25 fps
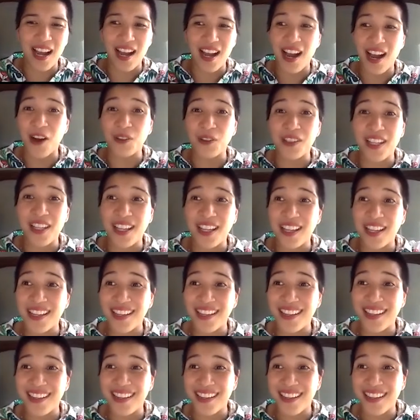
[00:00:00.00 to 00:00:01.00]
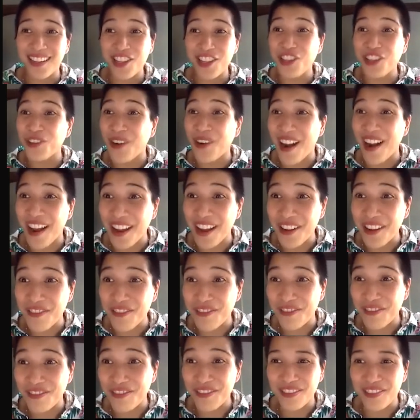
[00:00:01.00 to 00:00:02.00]
how they thrive.
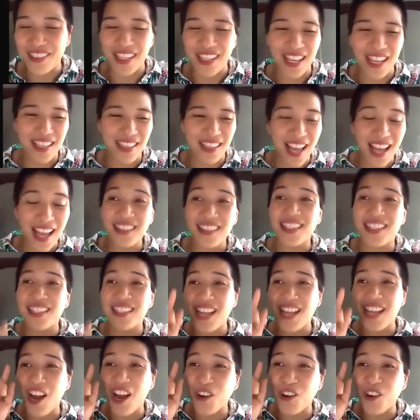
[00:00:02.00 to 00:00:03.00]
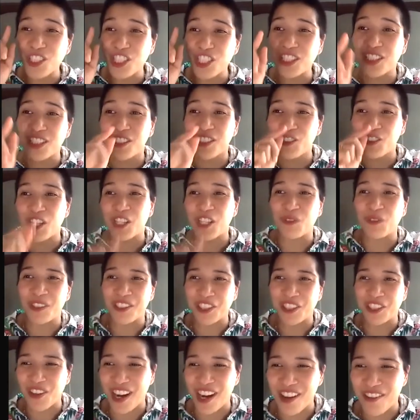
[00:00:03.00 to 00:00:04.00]
And that is how children
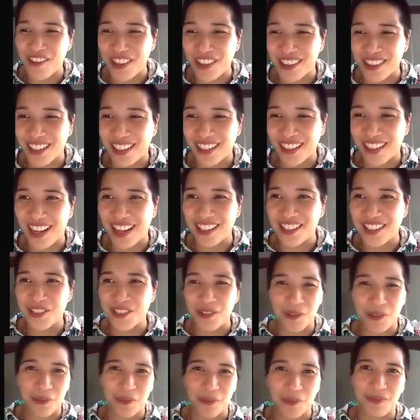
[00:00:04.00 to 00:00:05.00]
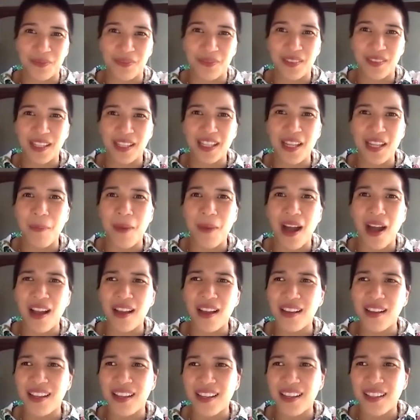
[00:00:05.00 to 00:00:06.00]
will thrive in the classroom. Diba?
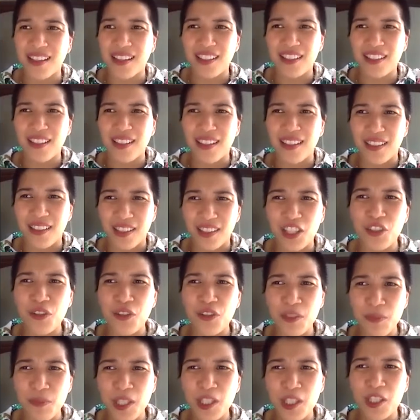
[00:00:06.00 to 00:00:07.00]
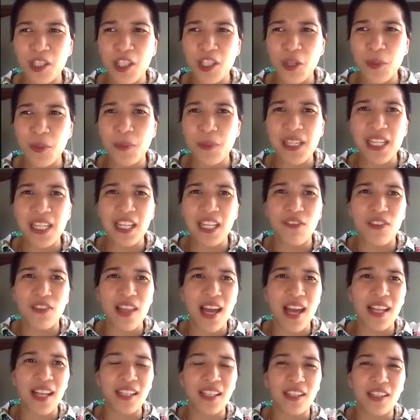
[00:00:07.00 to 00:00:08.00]
Do you believe
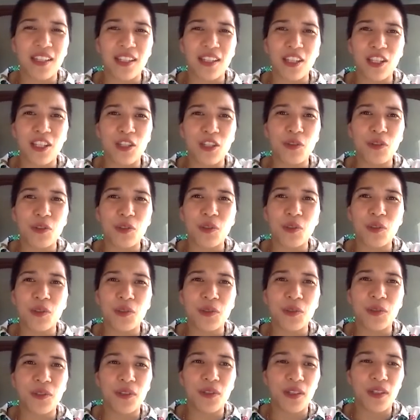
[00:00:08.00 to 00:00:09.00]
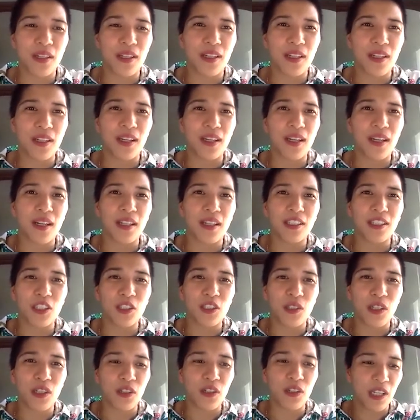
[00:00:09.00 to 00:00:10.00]
that? Do you
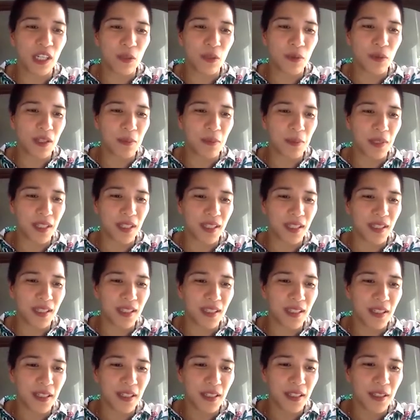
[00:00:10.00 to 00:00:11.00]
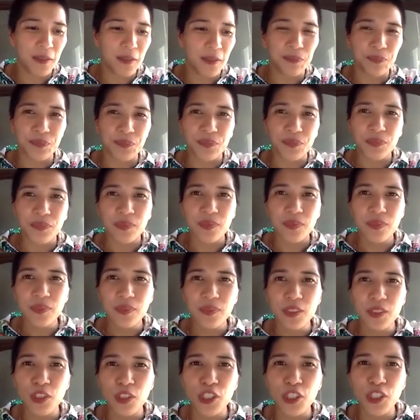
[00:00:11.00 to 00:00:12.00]
agree with me?
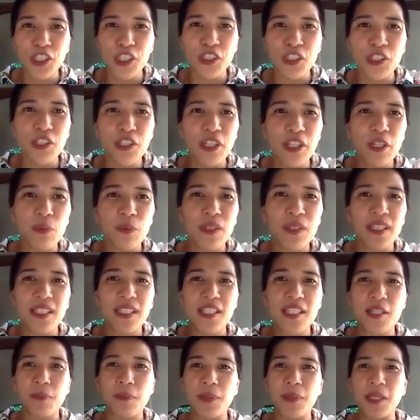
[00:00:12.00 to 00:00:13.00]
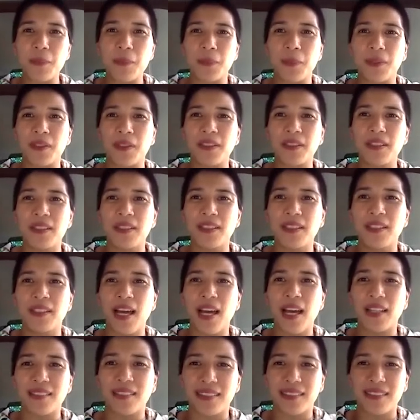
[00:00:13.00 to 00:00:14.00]
Or do you agree with these people
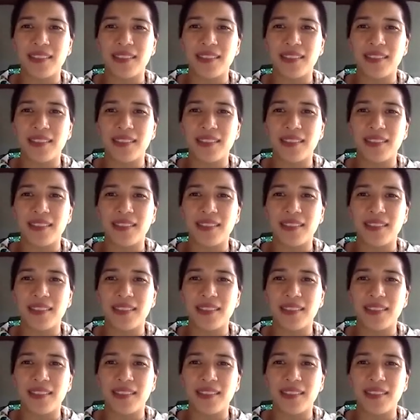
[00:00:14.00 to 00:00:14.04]
that